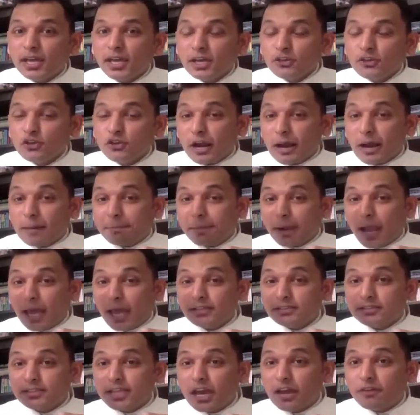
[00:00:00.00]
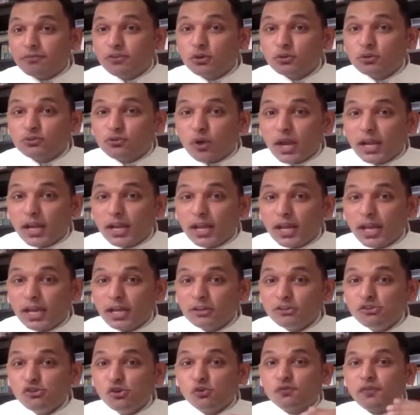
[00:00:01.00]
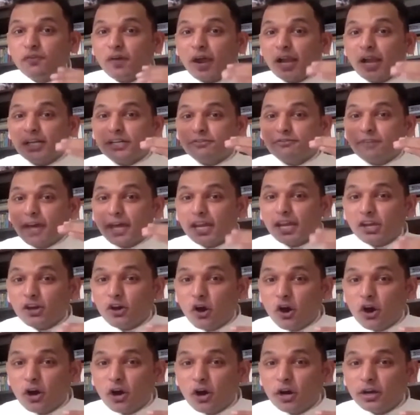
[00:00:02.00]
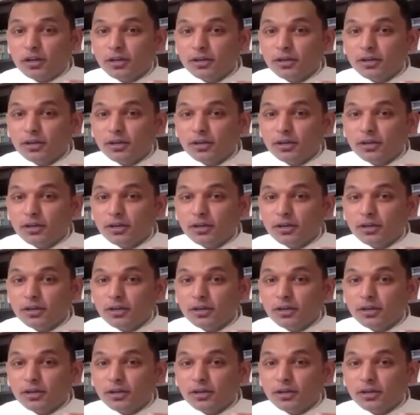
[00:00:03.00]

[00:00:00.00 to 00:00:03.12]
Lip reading: your uplines gave you training, you felt very good,